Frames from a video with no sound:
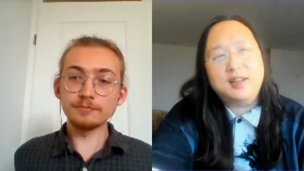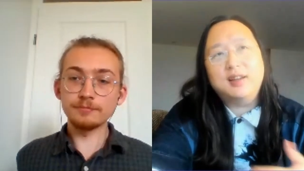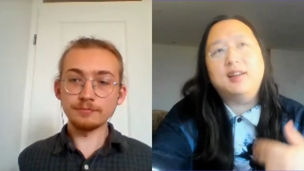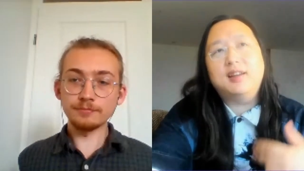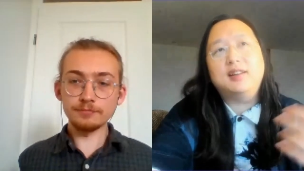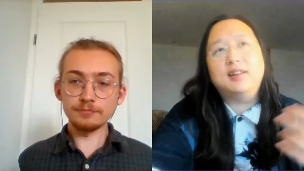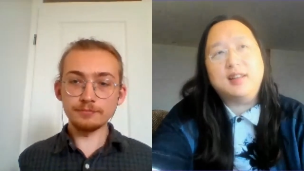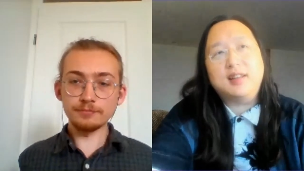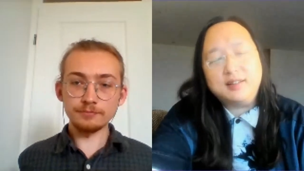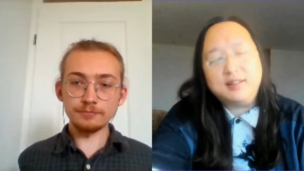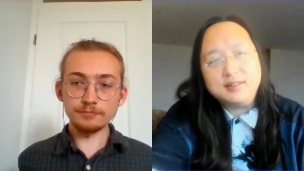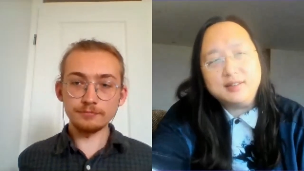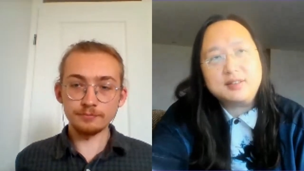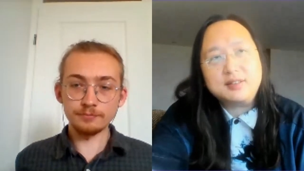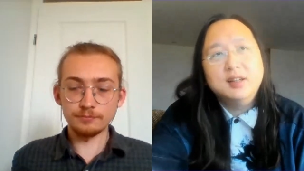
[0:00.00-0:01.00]
Speaker 1: And that
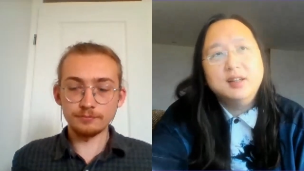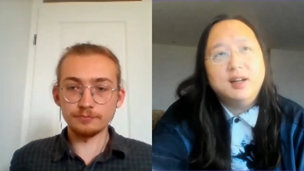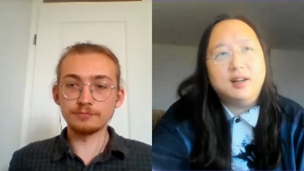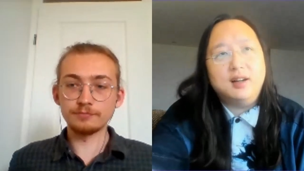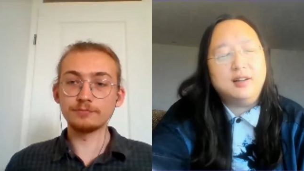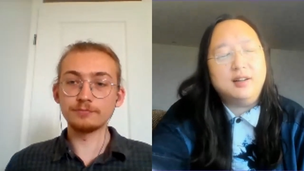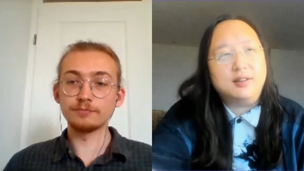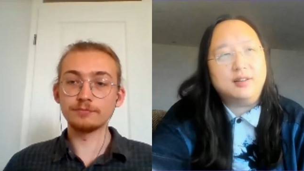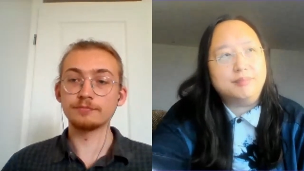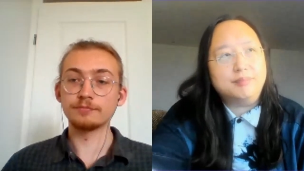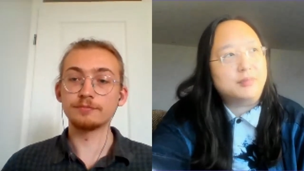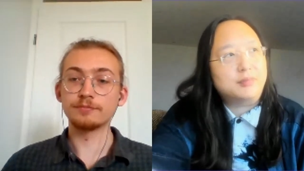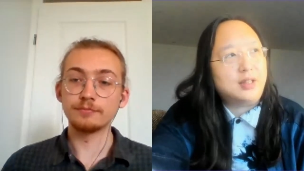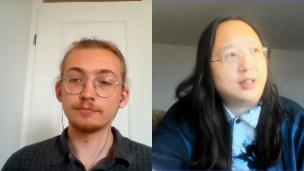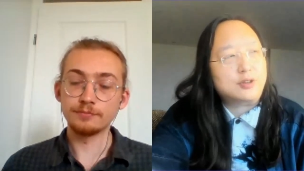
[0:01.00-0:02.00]
is uh,
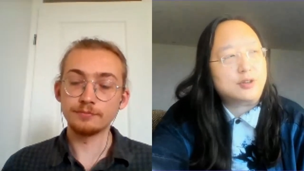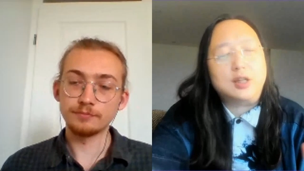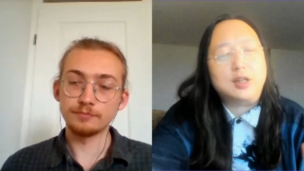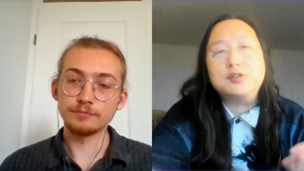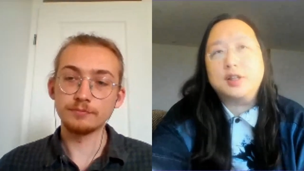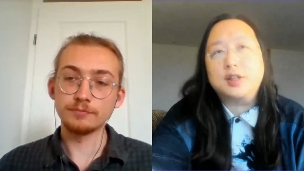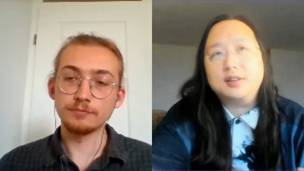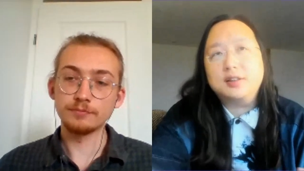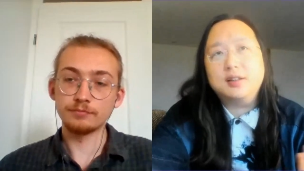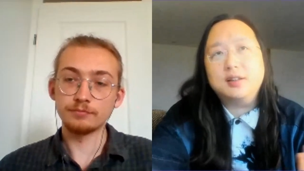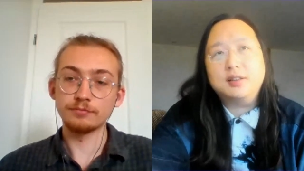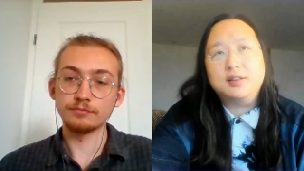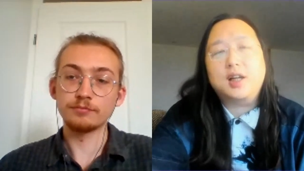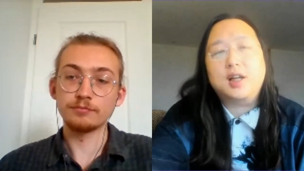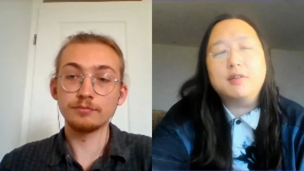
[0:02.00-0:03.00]
like changing the,
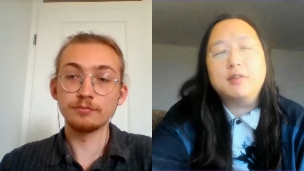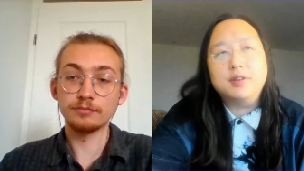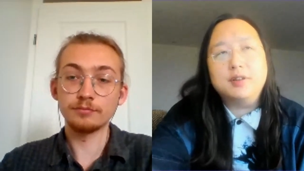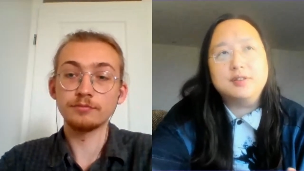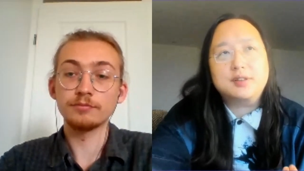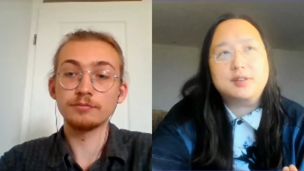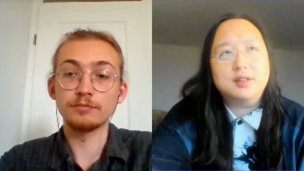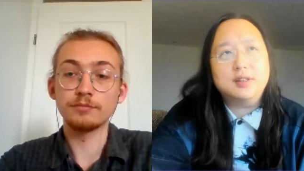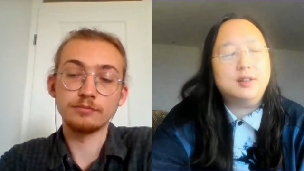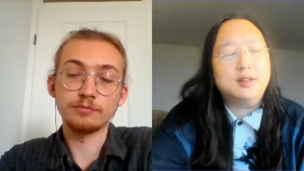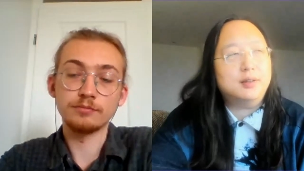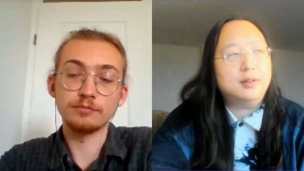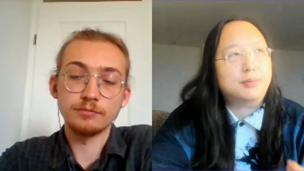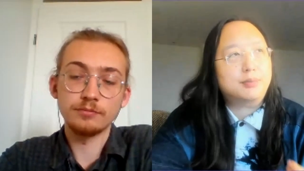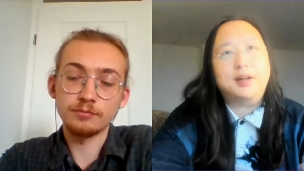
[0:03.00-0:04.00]
the governance
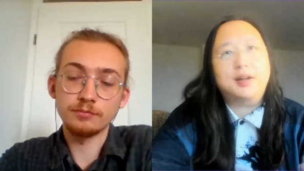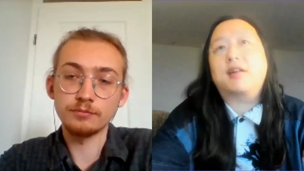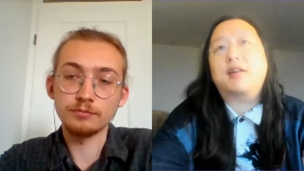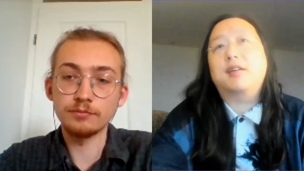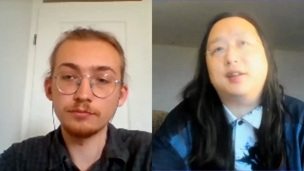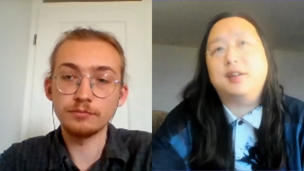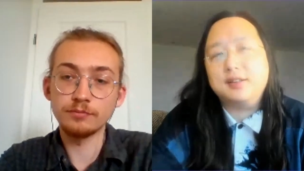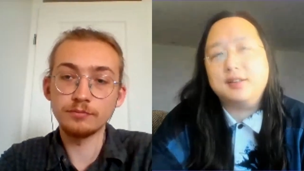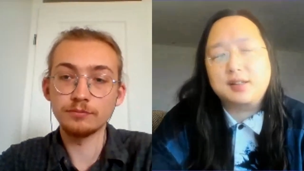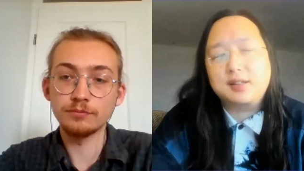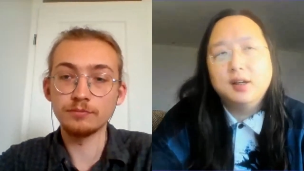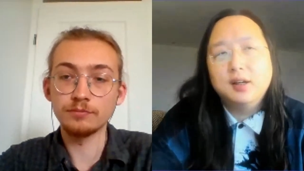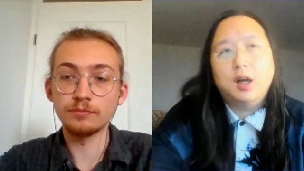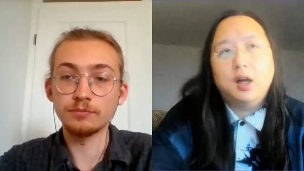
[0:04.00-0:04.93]
um, priorities